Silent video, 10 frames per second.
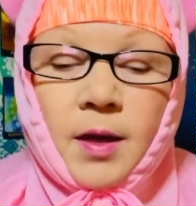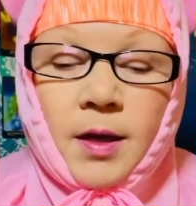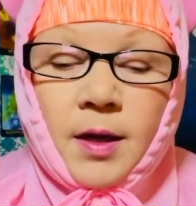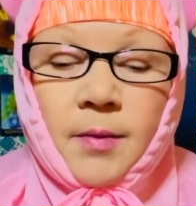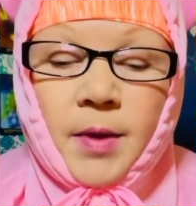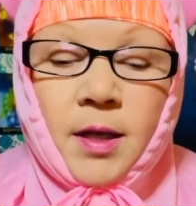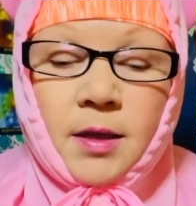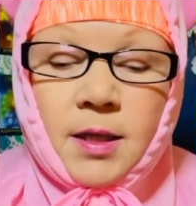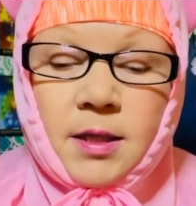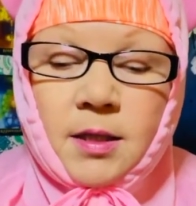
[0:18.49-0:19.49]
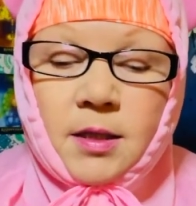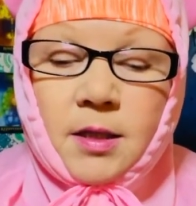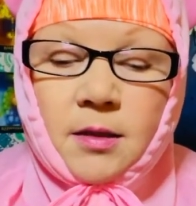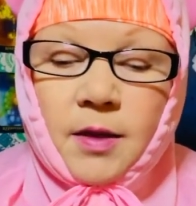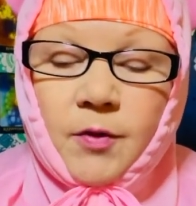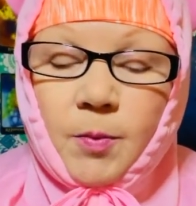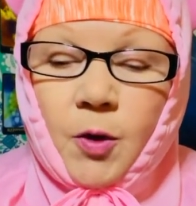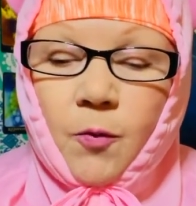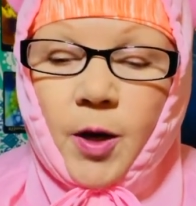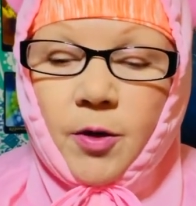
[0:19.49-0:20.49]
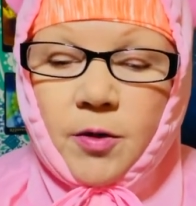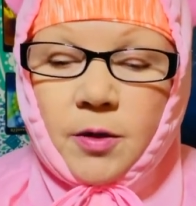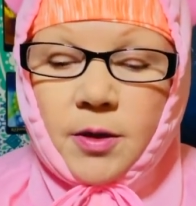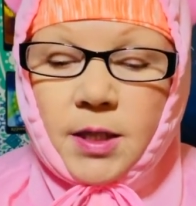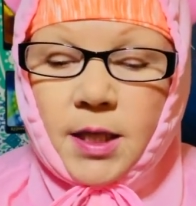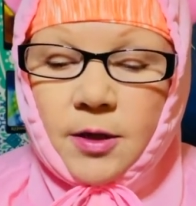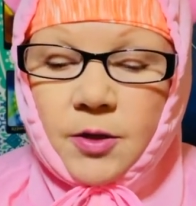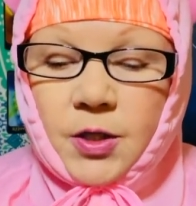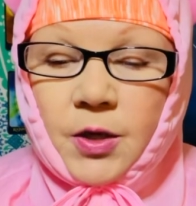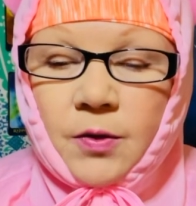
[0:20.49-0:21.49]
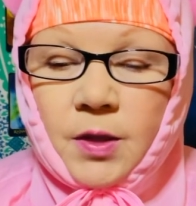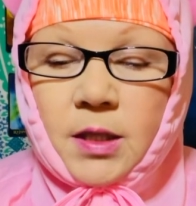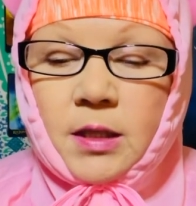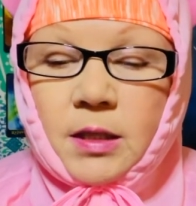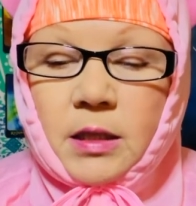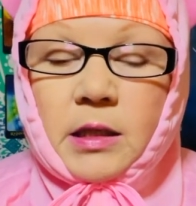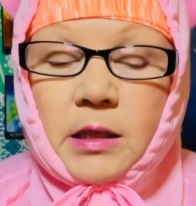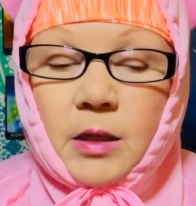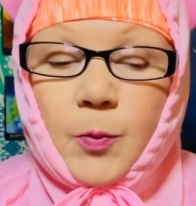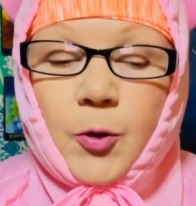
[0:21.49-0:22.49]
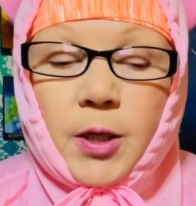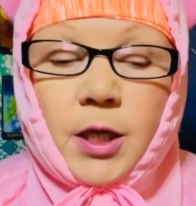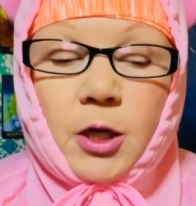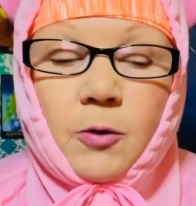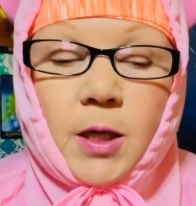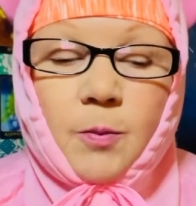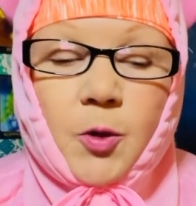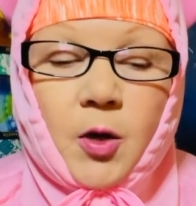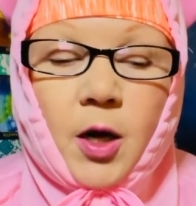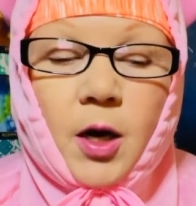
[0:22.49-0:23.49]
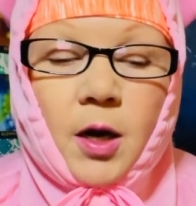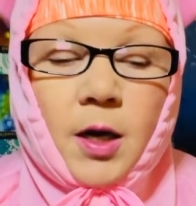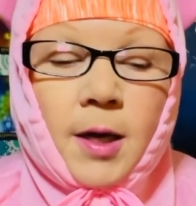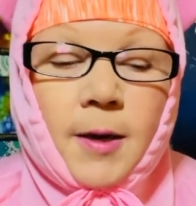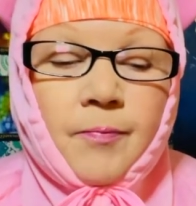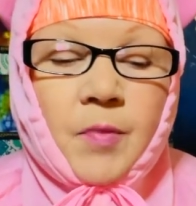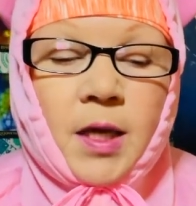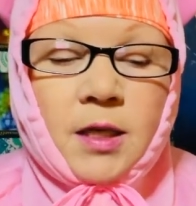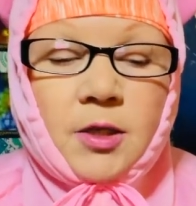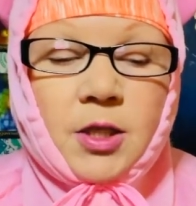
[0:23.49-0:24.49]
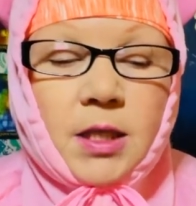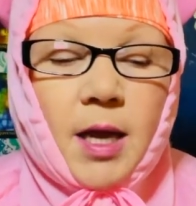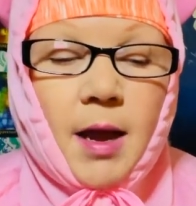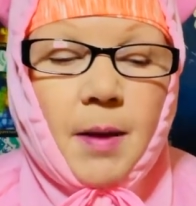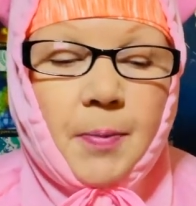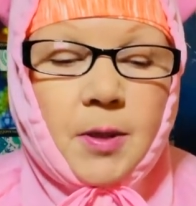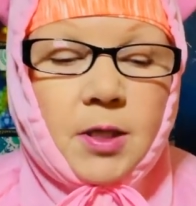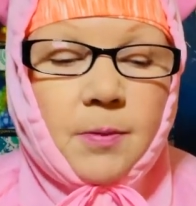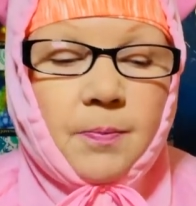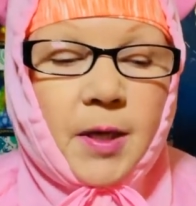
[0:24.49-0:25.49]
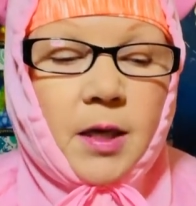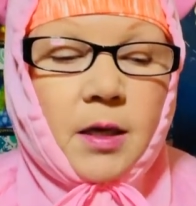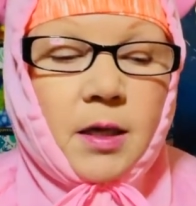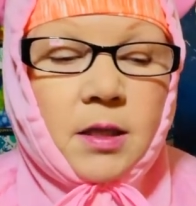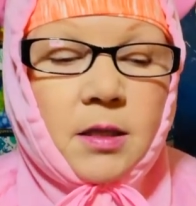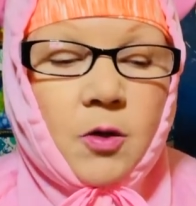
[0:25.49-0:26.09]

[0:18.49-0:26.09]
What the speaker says: And Lacey's still giving me weirdo looks here. So this is a pretty incredible card. And it just happened to be, it's a